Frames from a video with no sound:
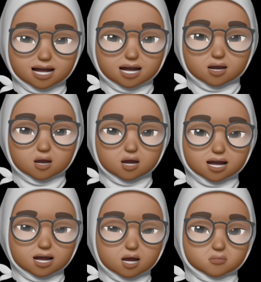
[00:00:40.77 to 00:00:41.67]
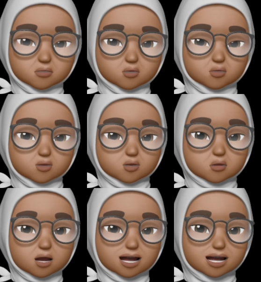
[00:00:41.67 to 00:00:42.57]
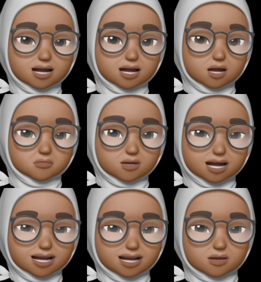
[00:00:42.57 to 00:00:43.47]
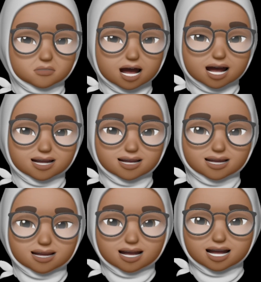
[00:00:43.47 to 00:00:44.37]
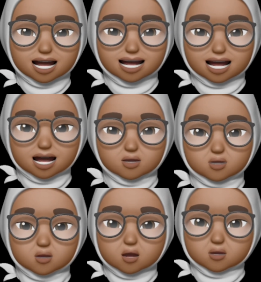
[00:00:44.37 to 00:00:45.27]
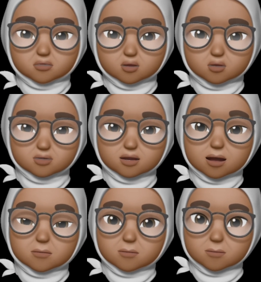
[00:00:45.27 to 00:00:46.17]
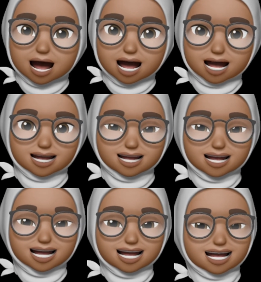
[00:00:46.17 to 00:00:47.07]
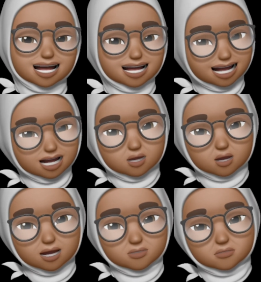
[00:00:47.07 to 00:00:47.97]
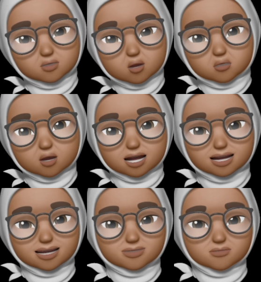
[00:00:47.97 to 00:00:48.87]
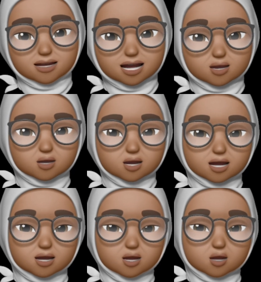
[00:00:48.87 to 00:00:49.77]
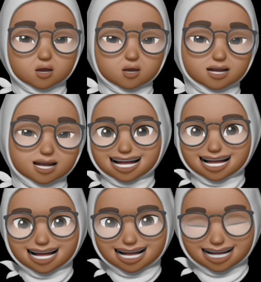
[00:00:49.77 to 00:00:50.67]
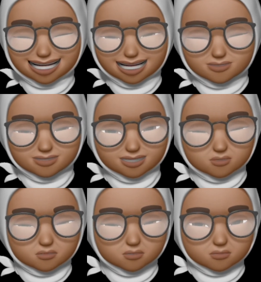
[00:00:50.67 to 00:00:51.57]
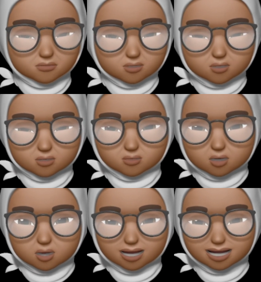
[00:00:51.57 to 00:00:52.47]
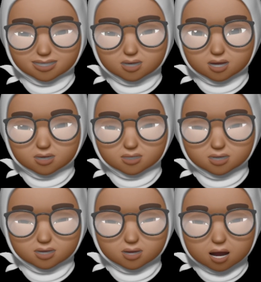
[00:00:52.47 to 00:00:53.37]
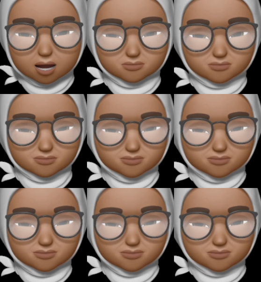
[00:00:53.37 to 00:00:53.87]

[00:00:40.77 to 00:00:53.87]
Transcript: Use a spoon to quickly spread the batter around or move the pan in a circular motion using your wrist. Drizzle a few drops of oil on the top